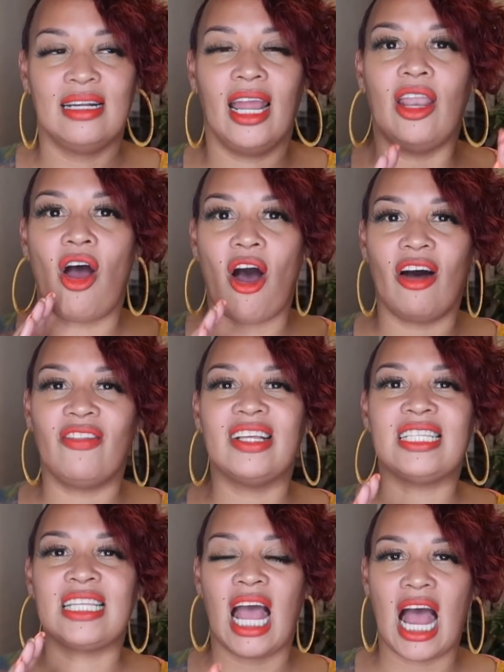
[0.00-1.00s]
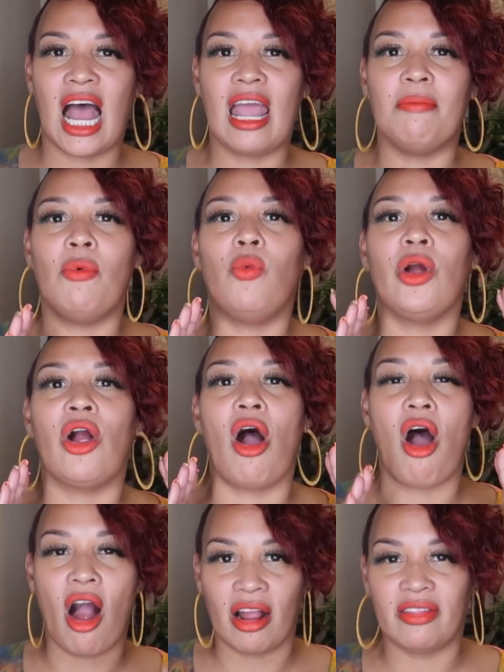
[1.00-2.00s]
In all this time. Where
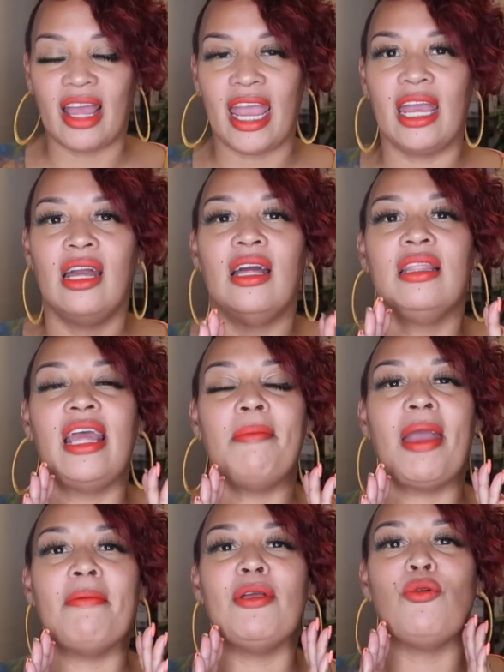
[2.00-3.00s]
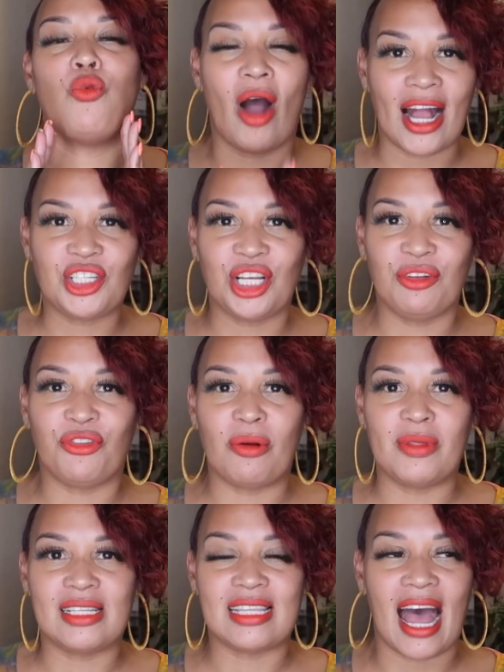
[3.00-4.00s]
are they? They may be watching from
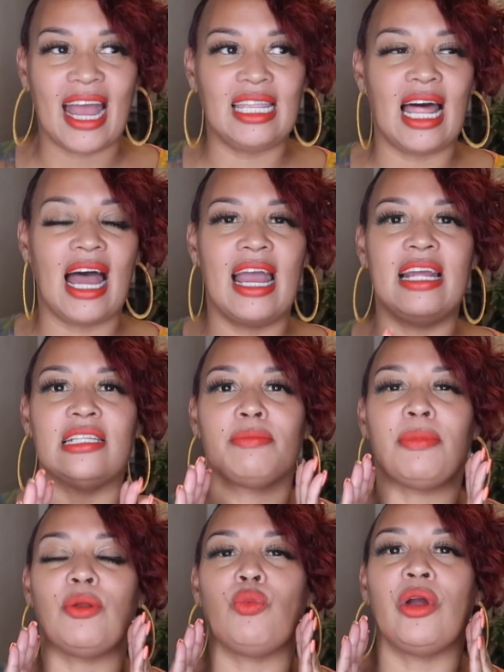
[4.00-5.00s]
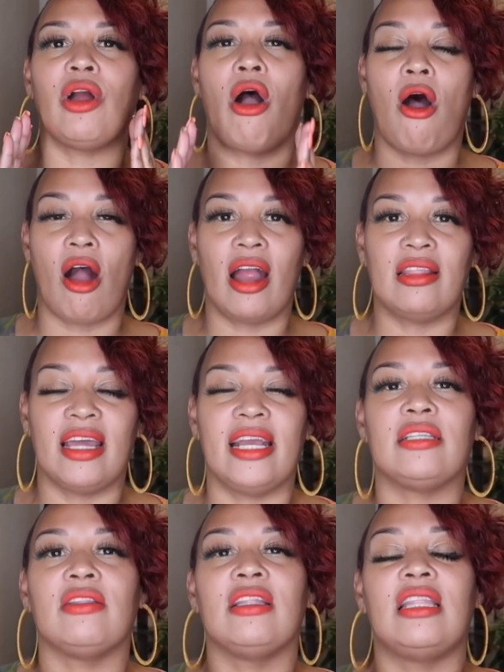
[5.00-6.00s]
the sidelines, but where are
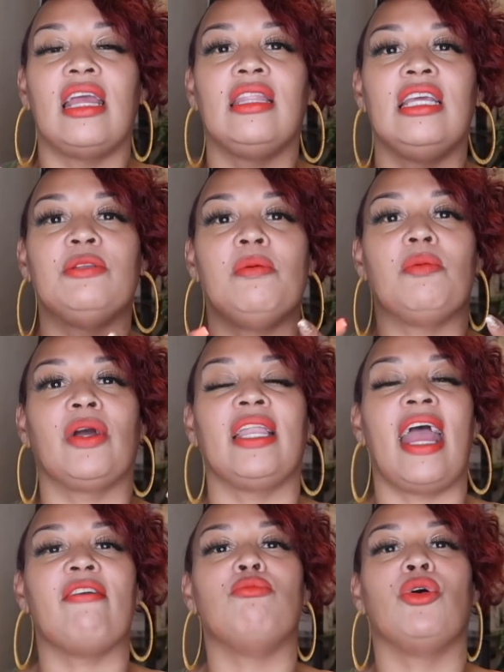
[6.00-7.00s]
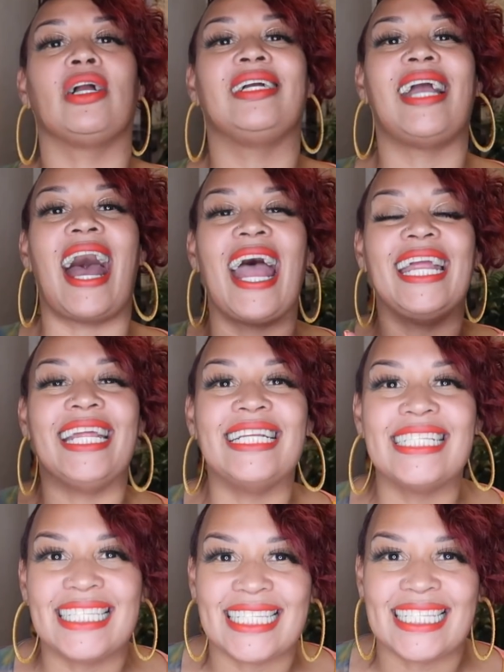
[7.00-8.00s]
they so that these people can have more
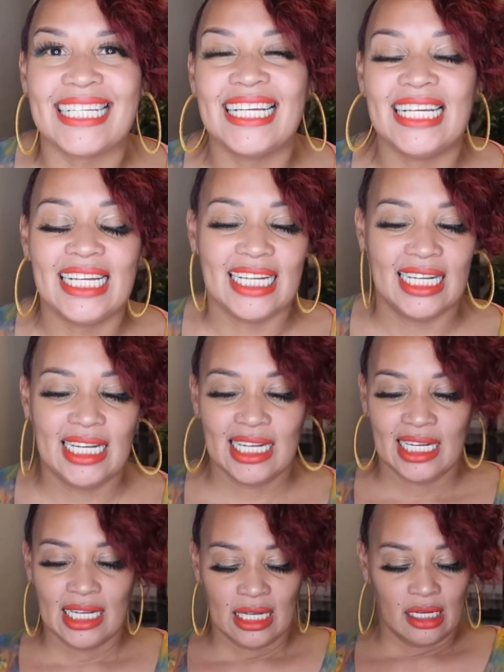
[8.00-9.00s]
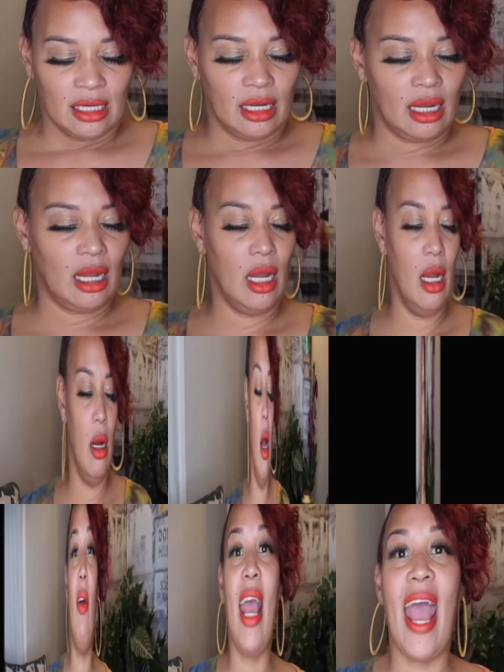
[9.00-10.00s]
guidance? Okay,
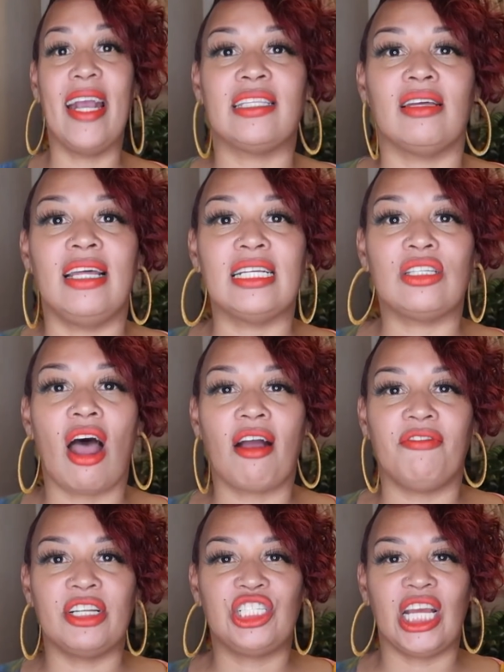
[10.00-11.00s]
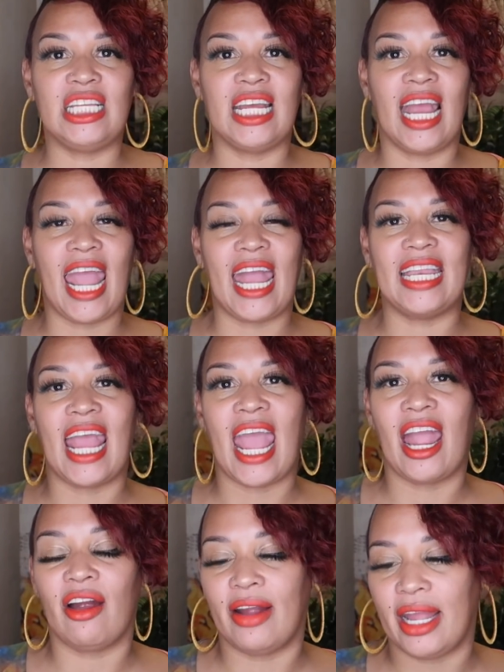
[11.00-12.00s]
so let's talk Virginia and
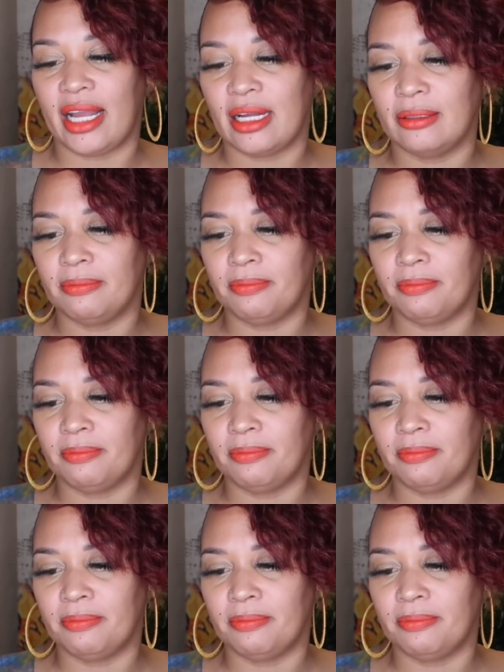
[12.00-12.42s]
Eric.